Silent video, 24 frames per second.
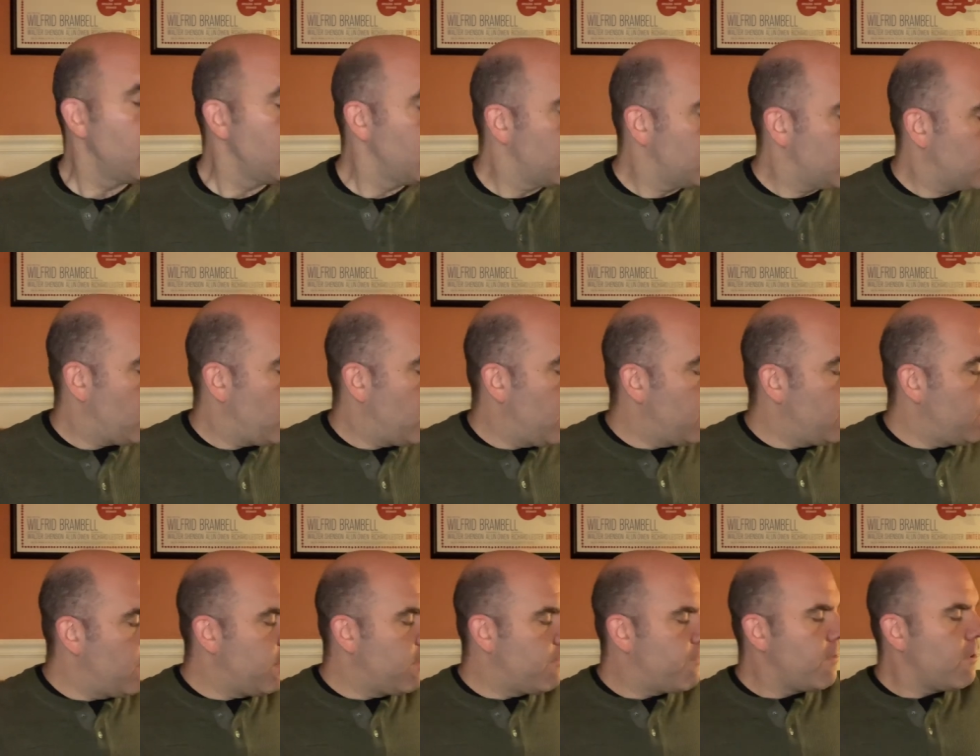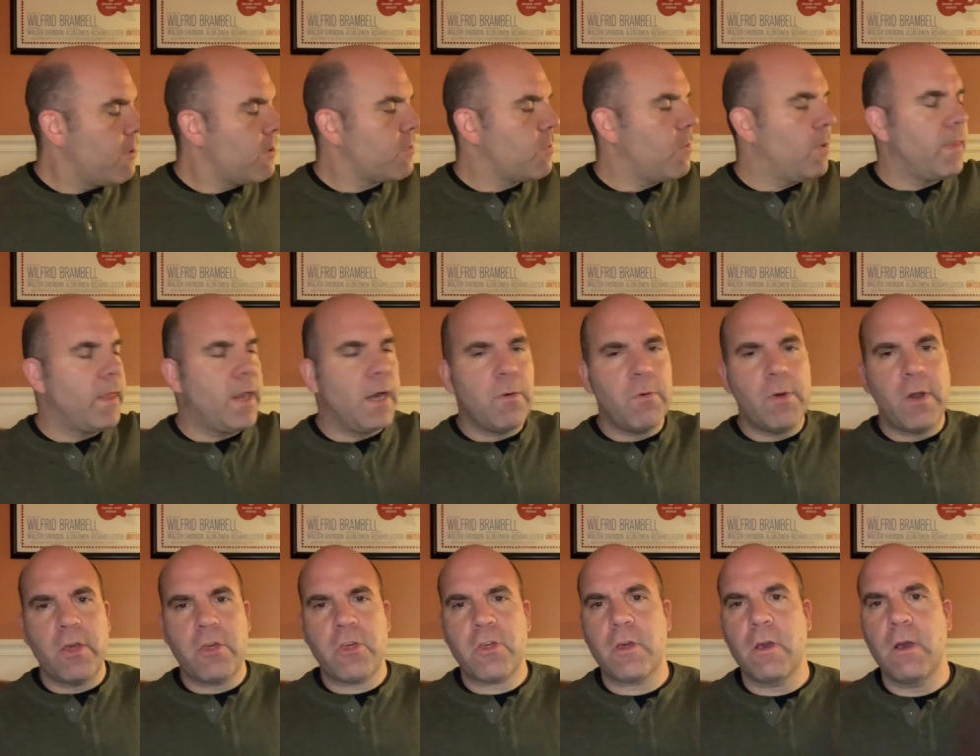So anyway, the first one that I
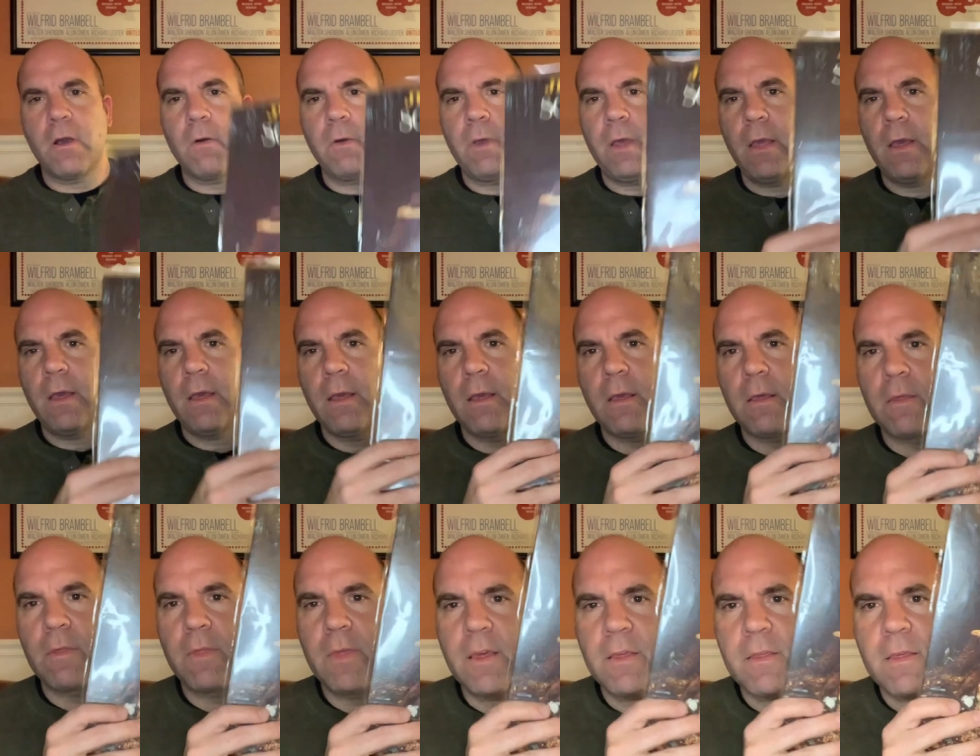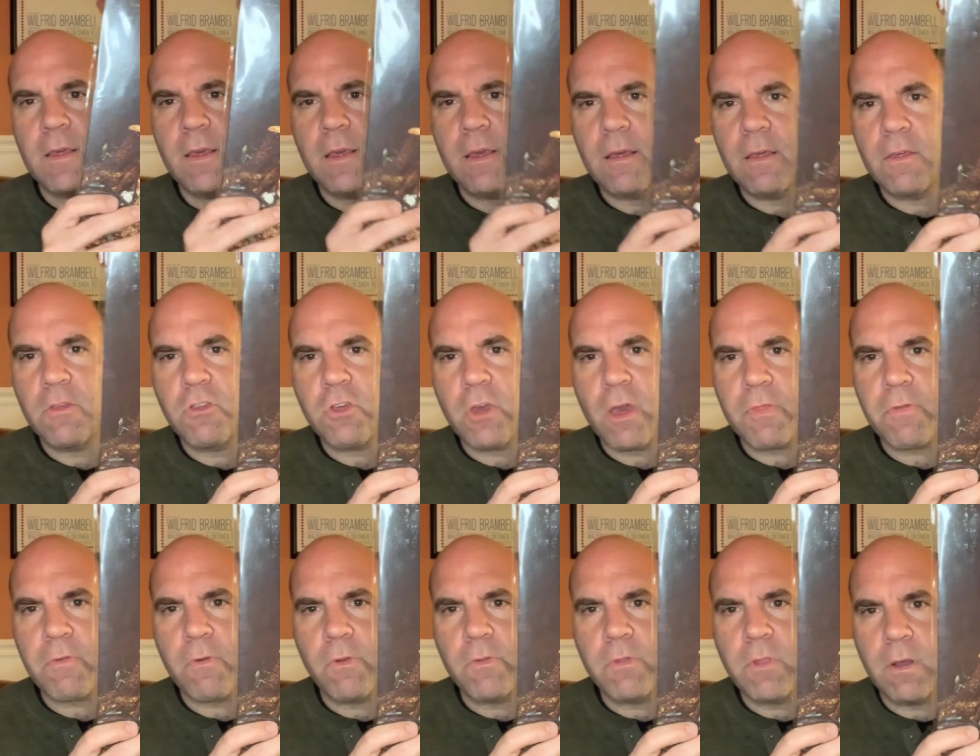want to show is, this is
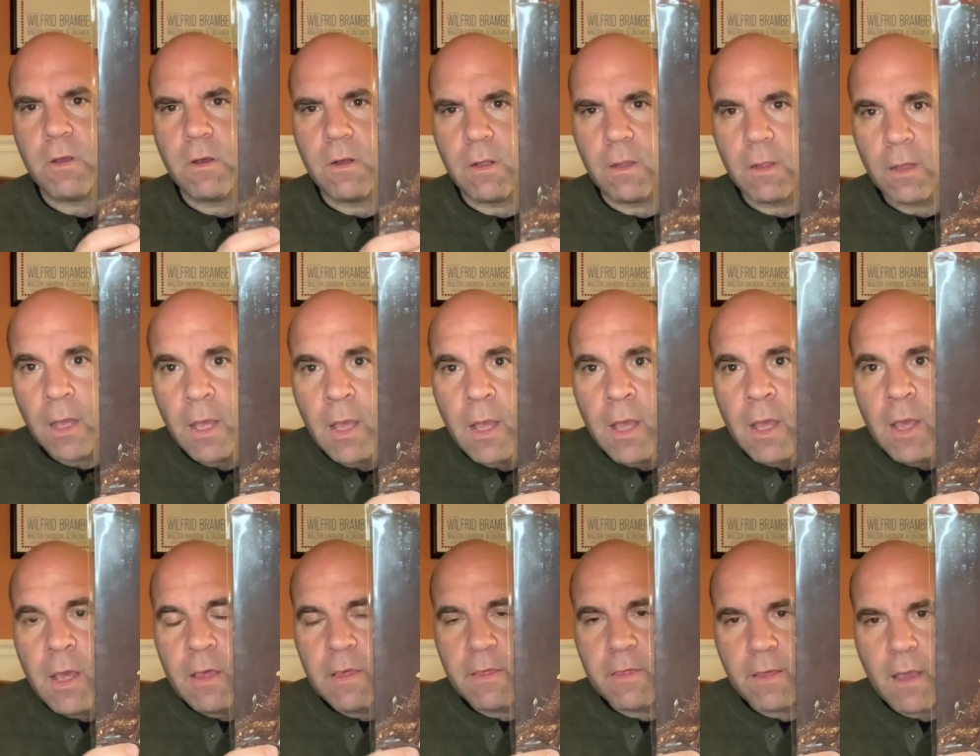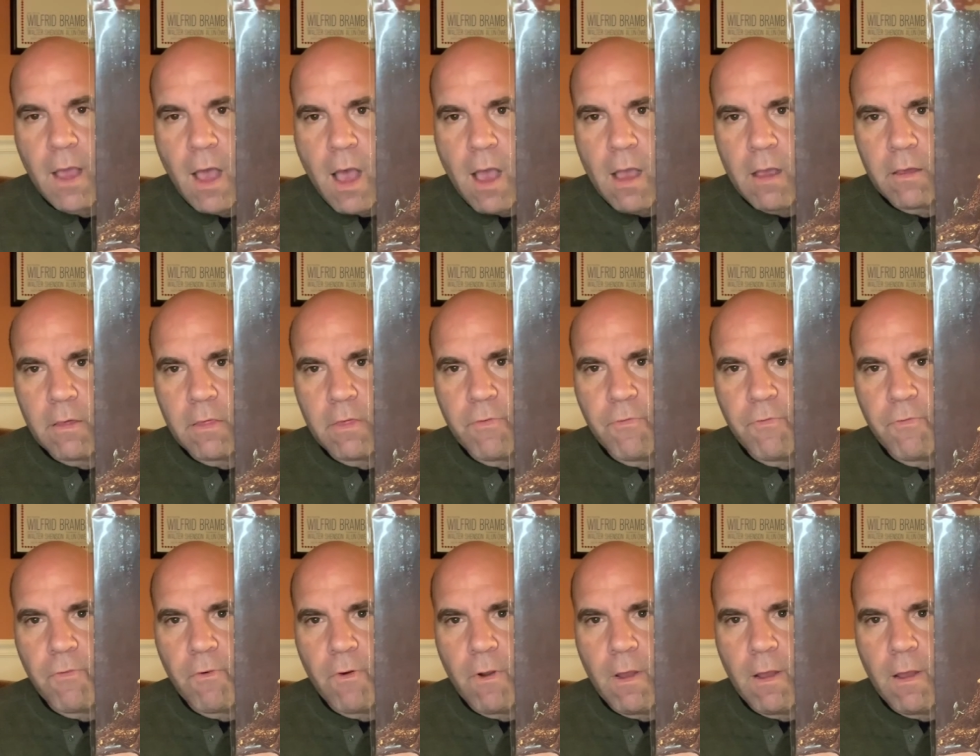Jethro Tull, Songs
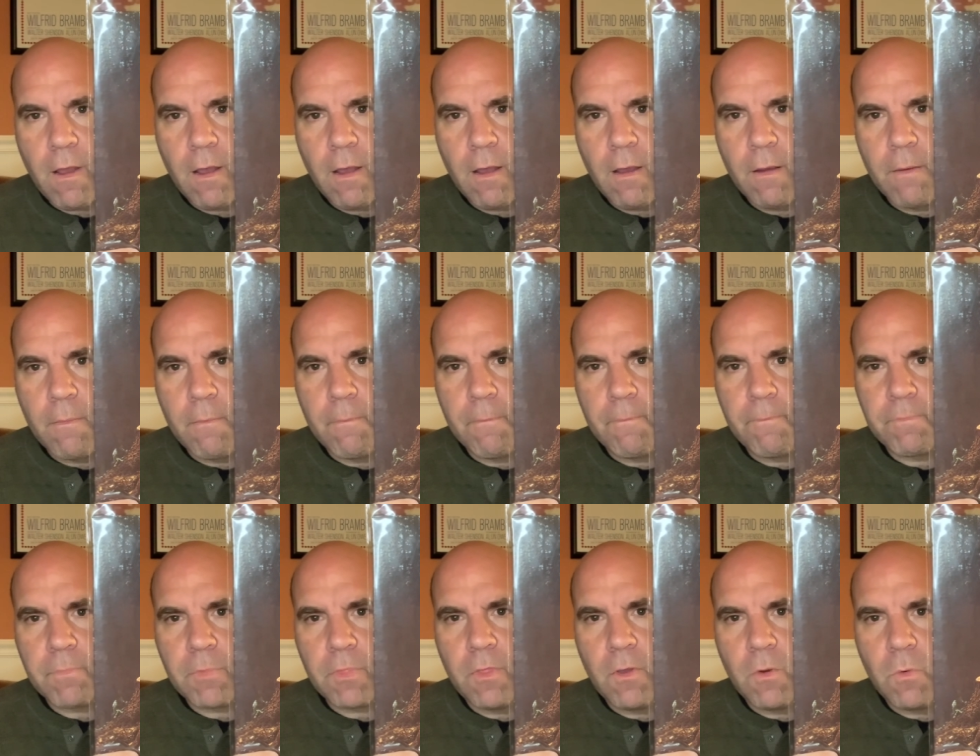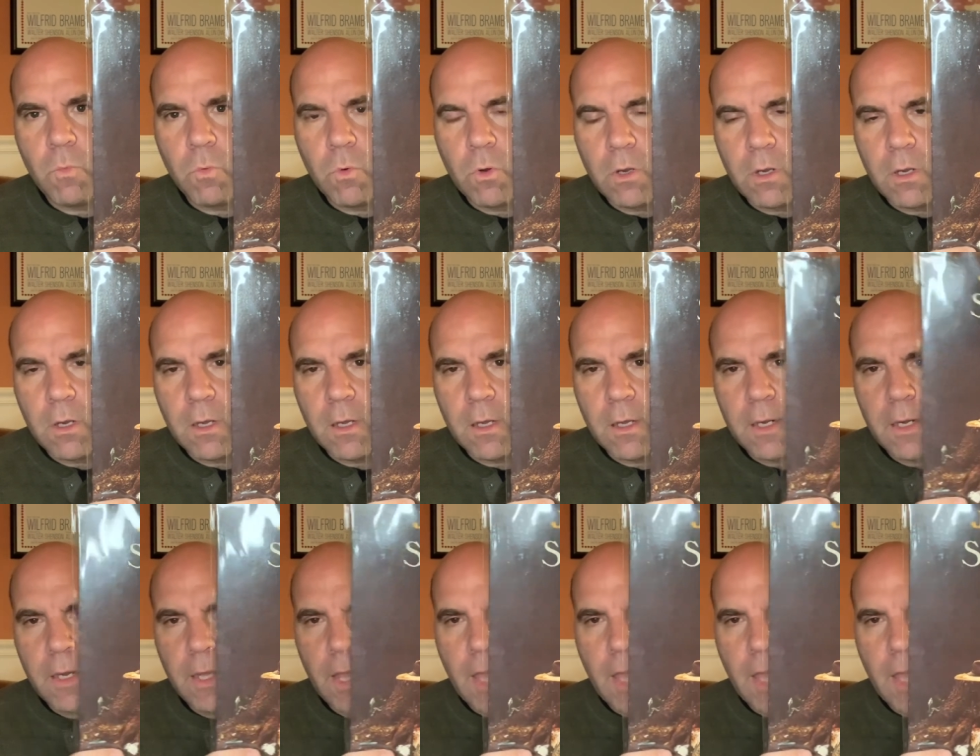from the Wood.